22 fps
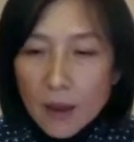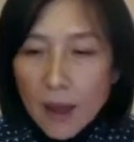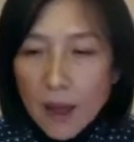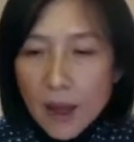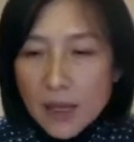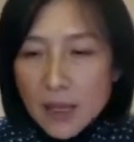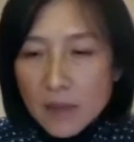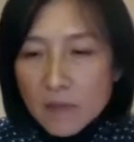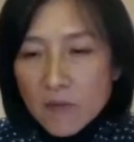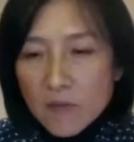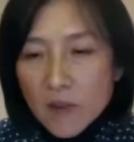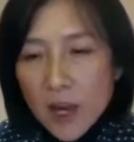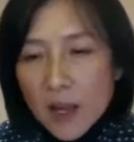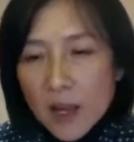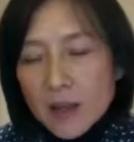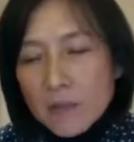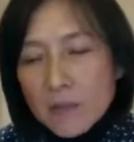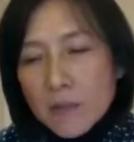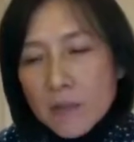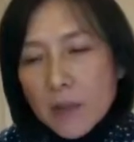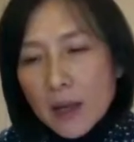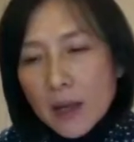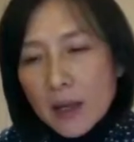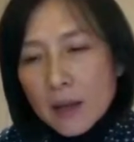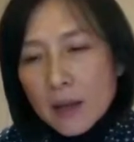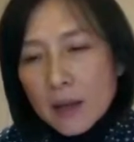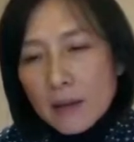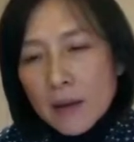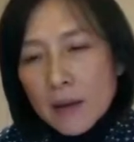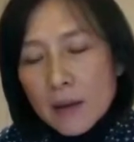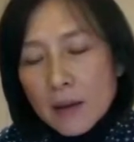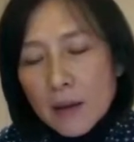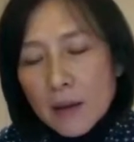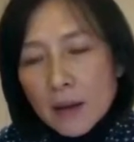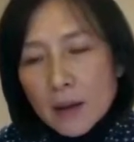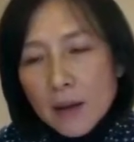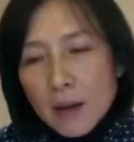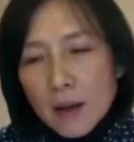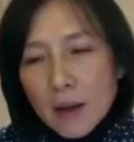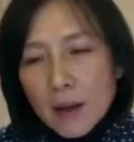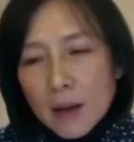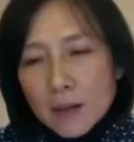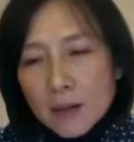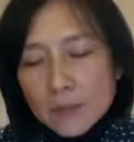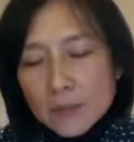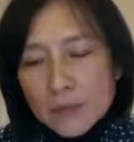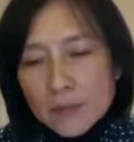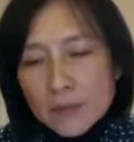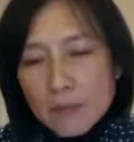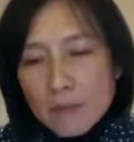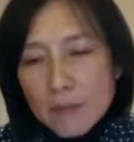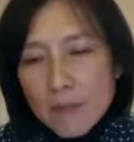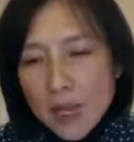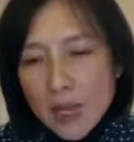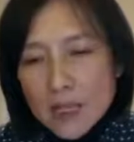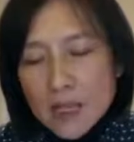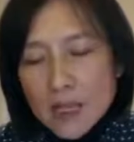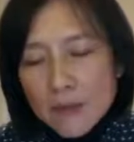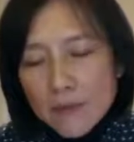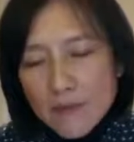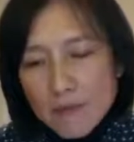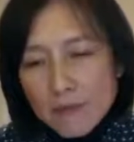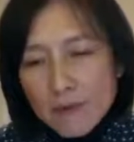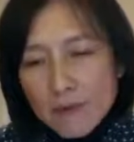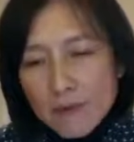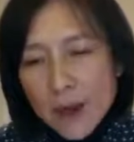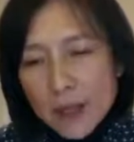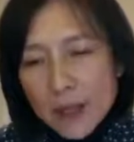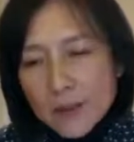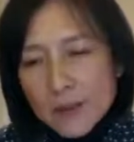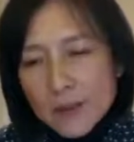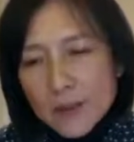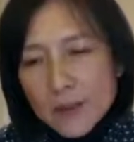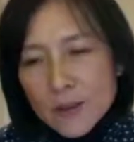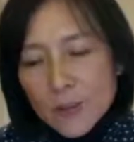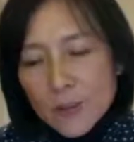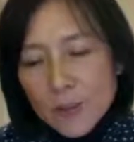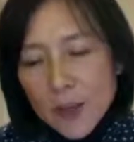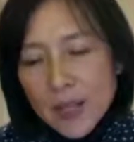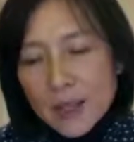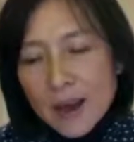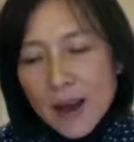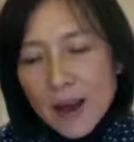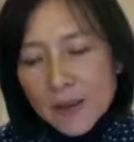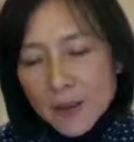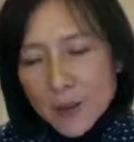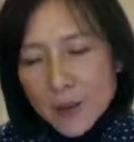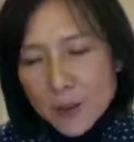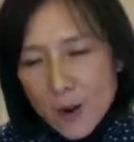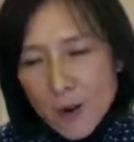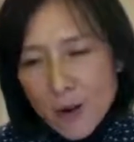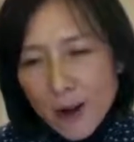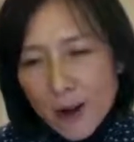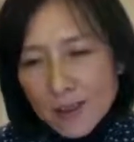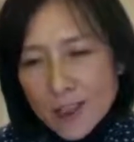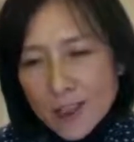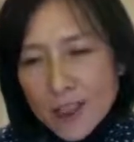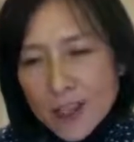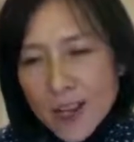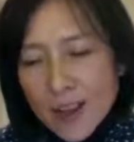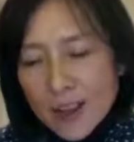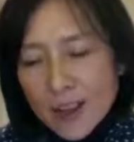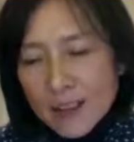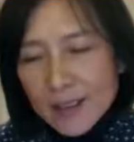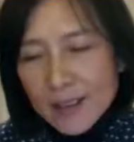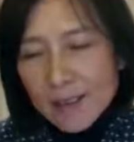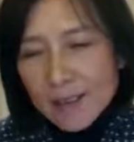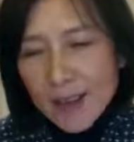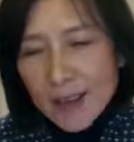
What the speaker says: I invited my Mason friend to bid on the project,